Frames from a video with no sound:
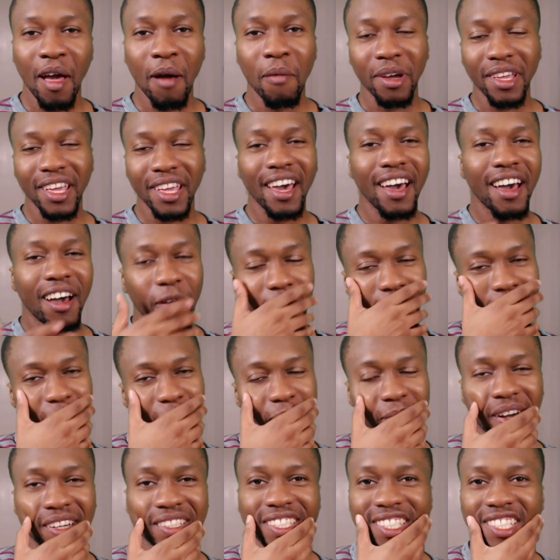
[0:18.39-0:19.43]
But yeah, welcome
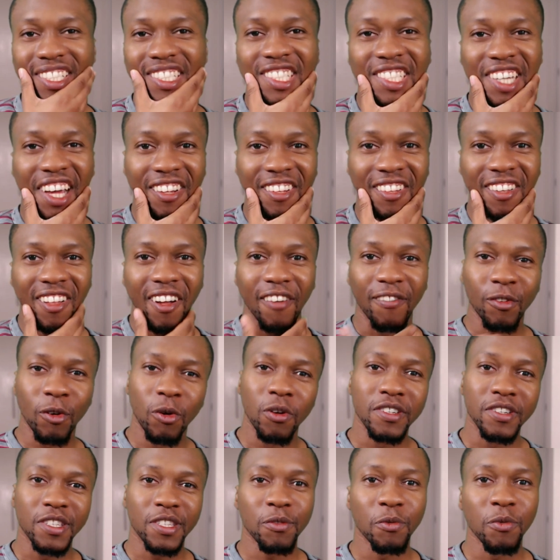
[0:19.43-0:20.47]
back to the channel. Of
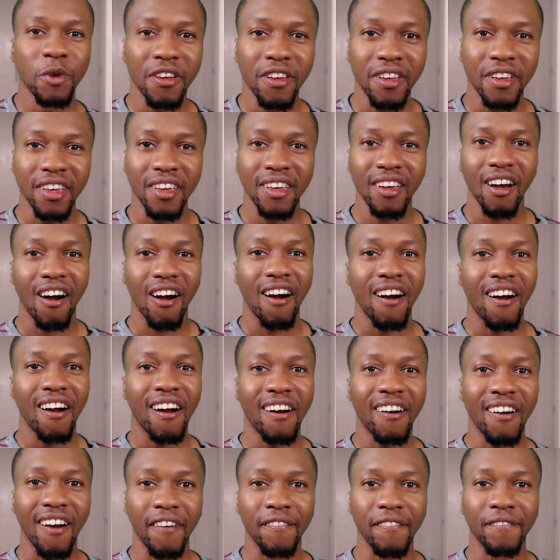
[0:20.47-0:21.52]
course, we
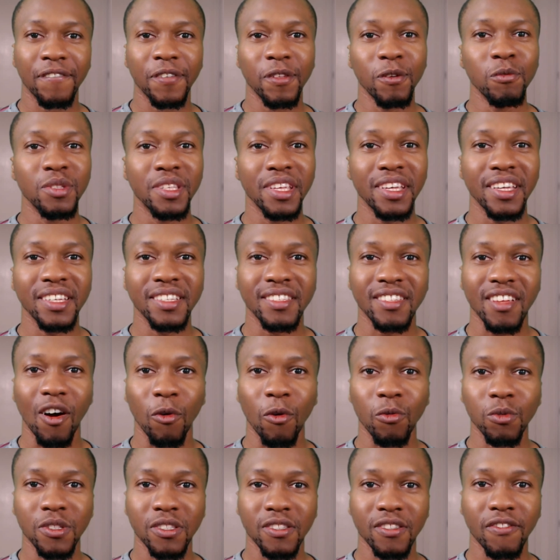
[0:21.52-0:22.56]
are a few days
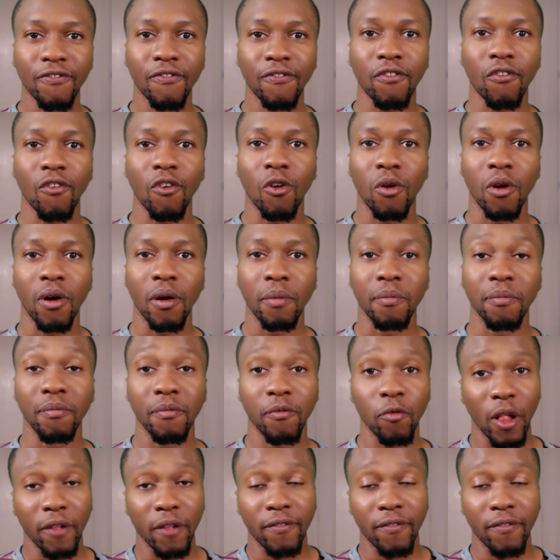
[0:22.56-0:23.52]
out from